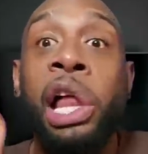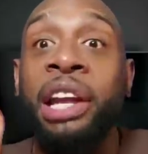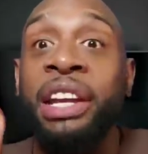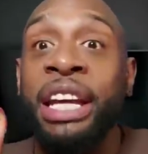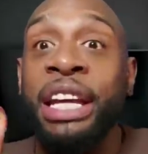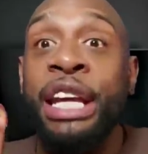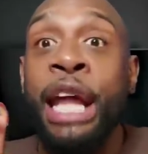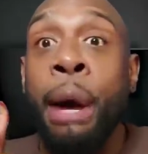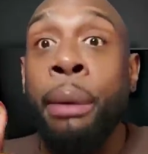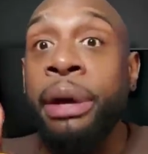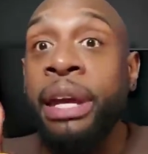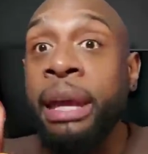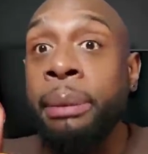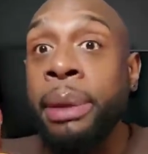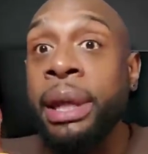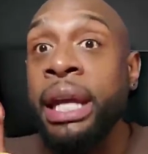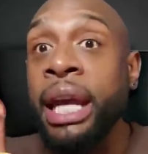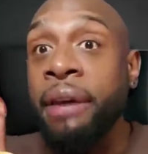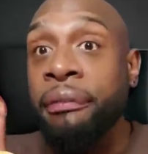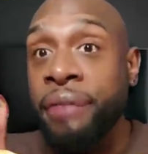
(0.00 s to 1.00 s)
And then that would
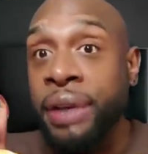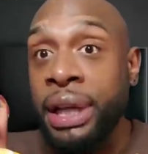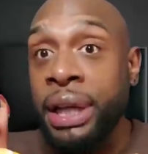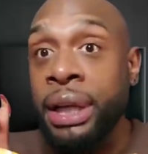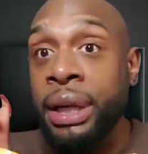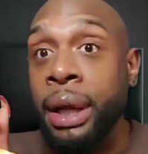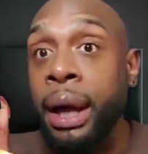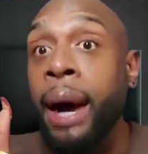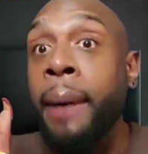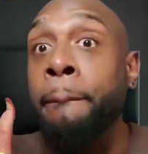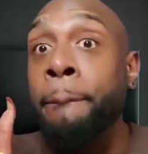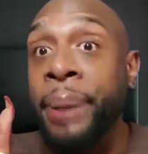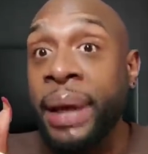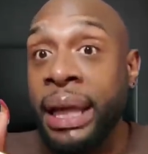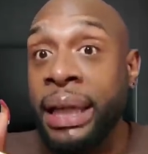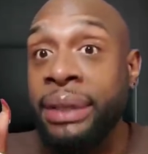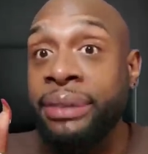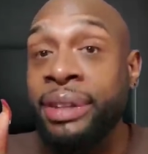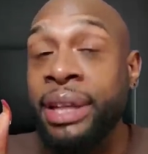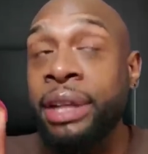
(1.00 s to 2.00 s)
give me the
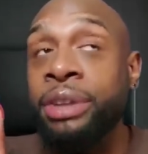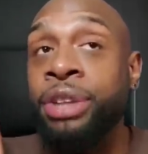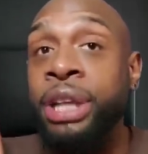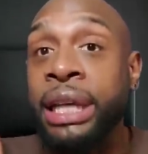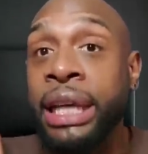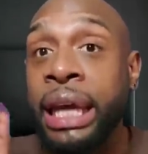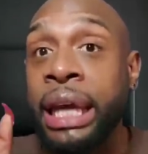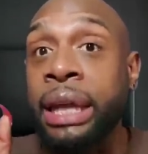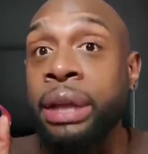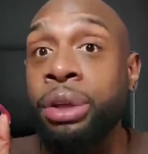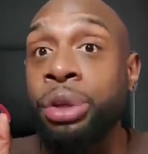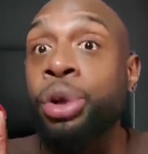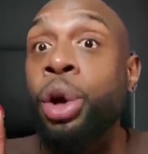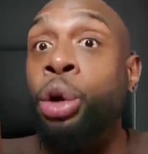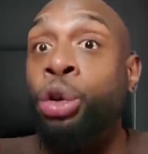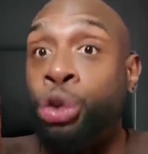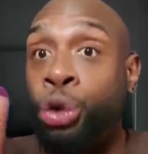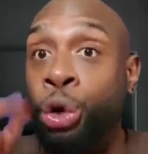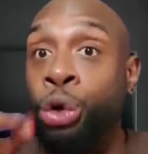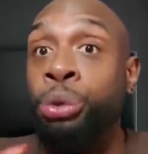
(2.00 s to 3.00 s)
ability to get, you
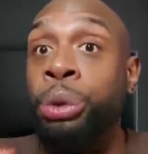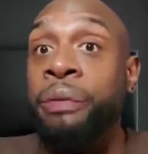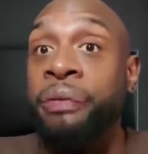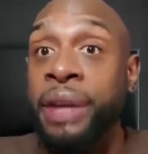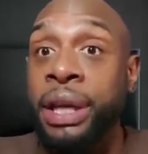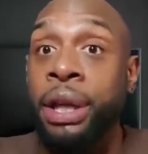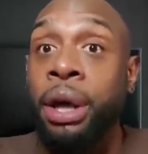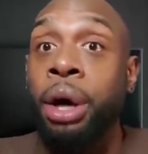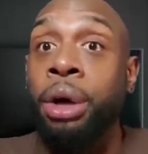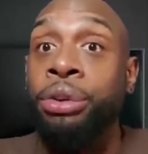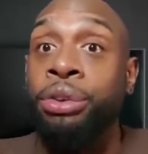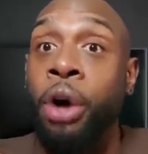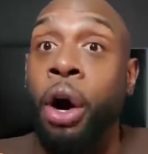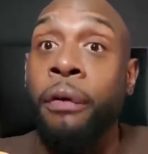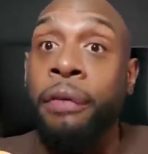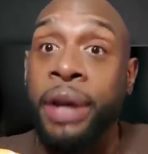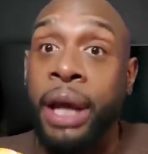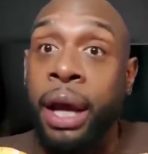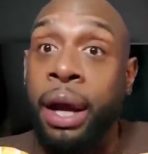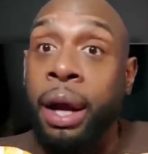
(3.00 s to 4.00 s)
know, two or three videos
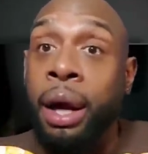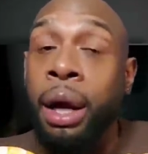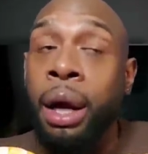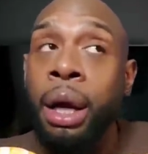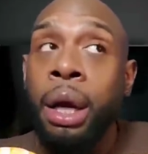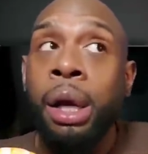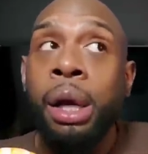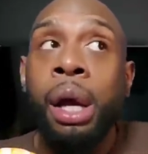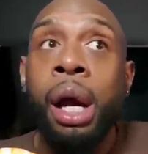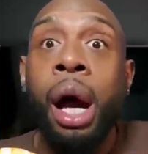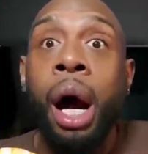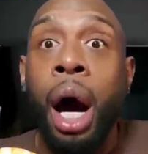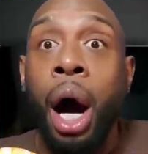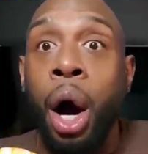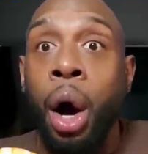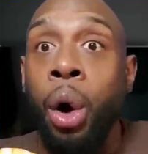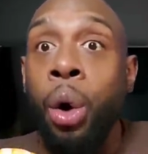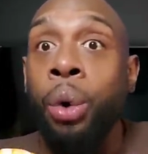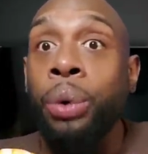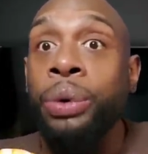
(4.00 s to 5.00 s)
over there
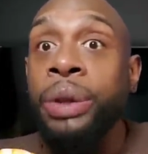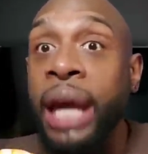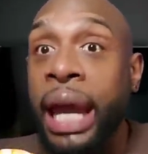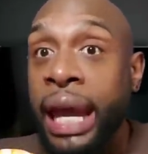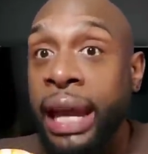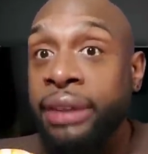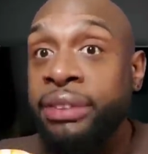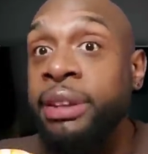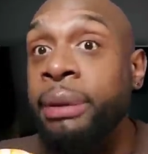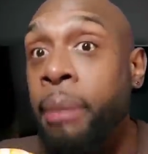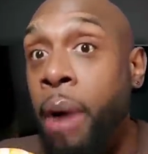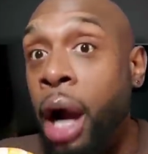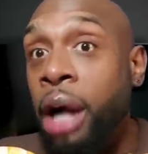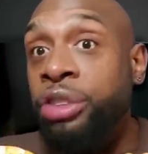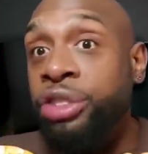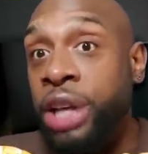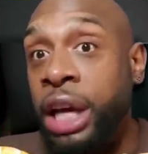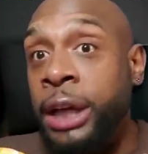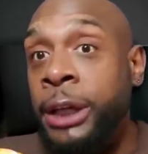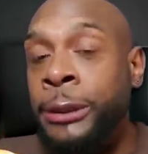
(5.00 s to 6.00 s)
on the
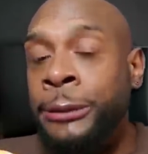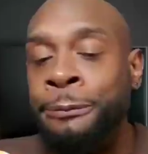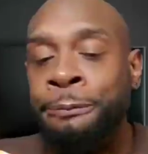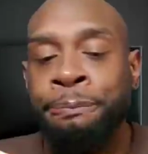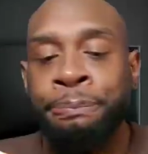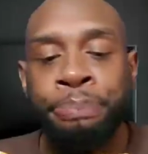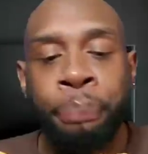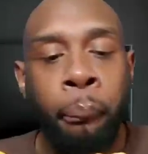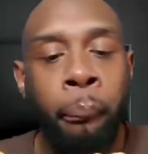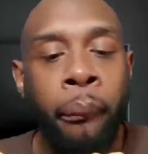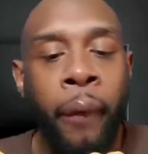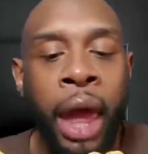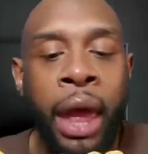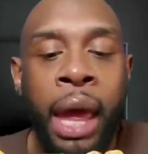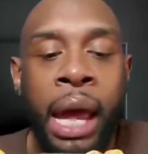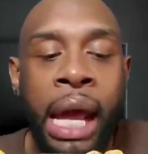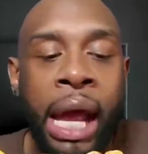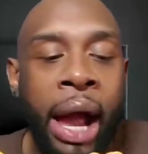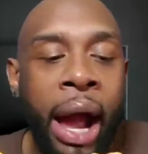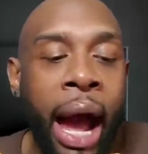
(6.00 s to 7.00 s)
ASMR channel.
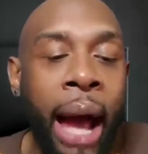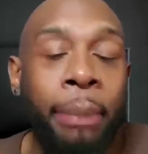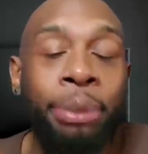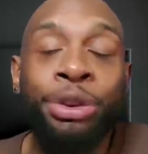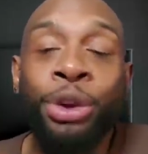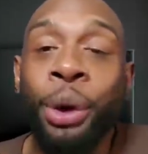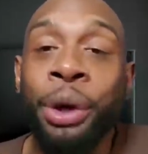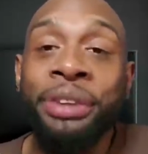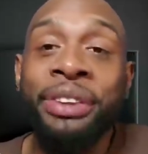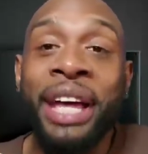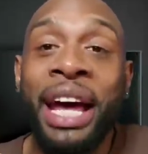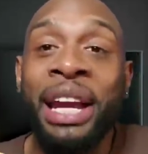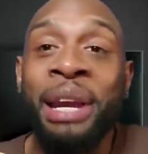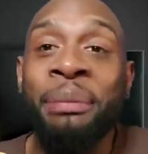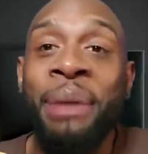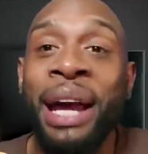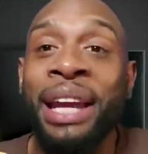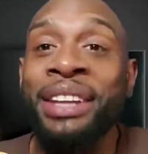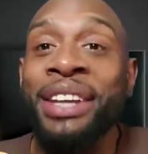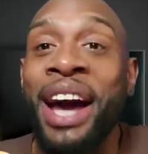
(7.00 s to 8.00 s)
I'm so
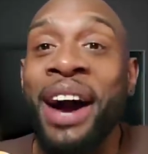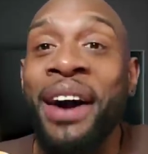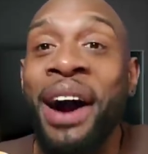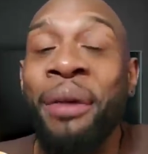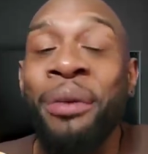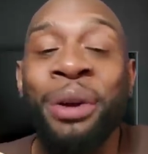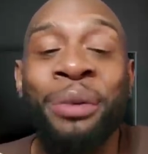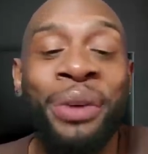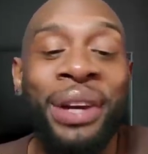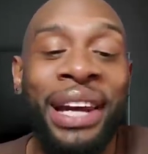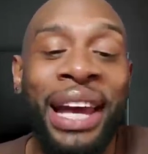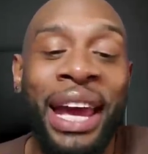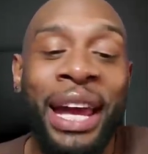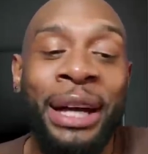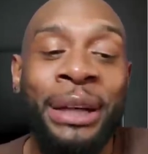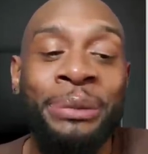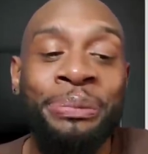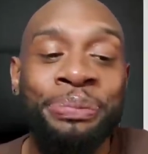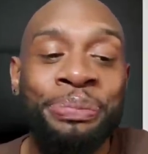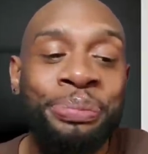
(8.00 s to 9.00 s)
excited about it, y'all. I really,
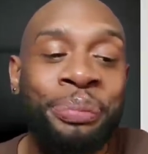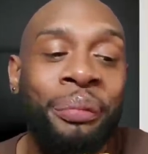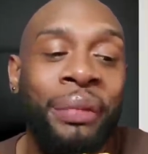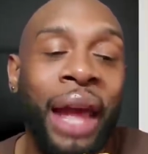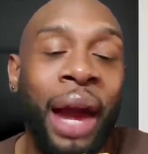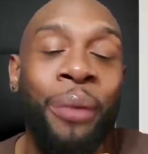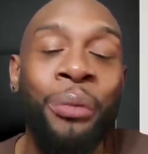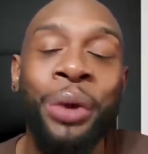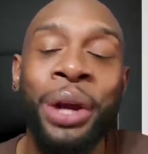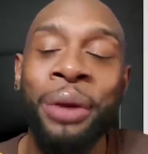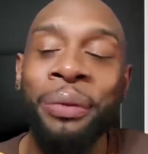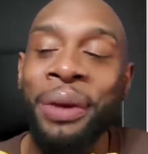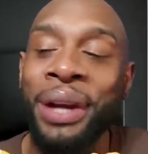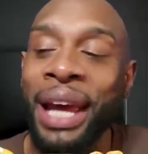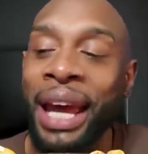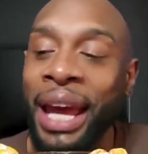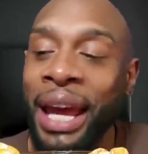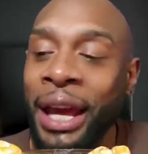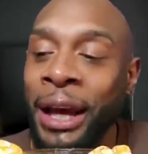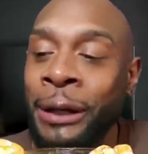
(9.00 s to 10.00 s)
really am. I really,
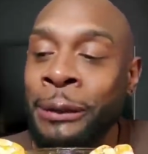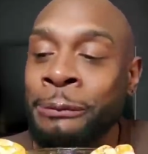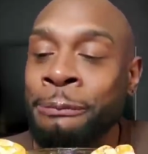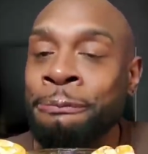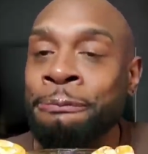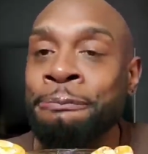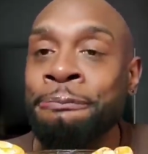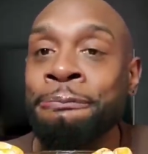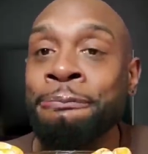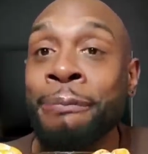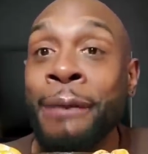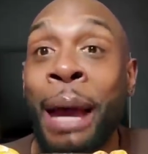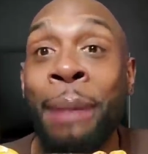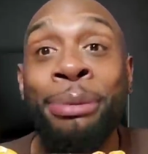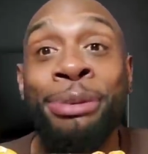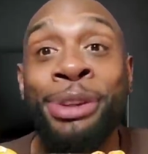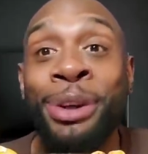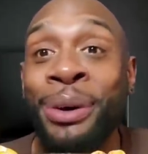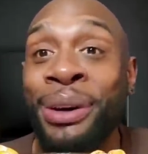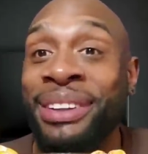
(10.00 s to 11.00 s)
really am.
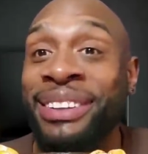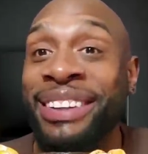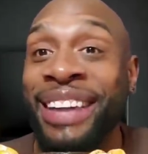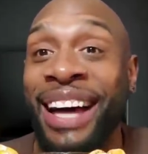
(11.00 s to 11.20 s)
I'm so